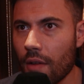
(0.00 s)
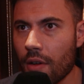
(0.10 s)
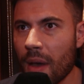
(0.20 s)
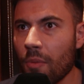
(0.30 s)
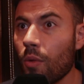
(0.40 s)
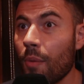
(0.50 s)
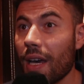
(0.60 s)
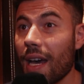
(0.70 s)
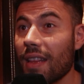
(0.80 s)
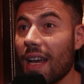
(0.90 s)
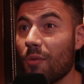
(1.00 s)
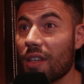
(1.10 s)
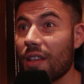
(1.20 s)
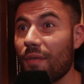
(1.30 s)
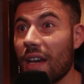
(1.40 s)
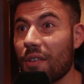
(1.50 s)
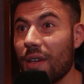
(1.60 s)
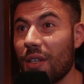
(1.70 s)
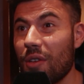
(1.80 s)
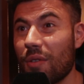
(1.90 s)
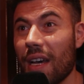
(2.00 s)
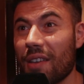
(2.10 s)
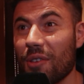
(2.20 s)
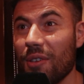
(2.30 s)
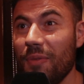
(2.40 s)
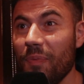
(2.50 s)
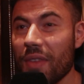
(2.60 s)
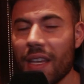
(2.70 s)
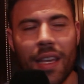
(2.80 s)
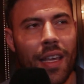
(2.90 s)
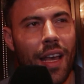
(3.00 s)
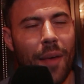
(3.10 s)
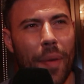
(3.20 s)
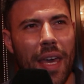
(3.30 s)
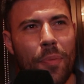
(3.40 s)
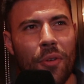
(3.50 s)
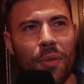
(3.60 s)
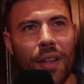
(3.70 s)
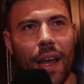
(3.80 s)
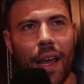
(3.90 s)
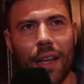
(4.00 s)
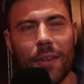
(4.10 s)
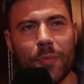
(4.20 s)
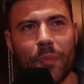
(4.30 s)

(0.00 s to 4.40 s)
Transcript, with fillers: I remember when we headlined with Savannah in Newcastle, and people were like,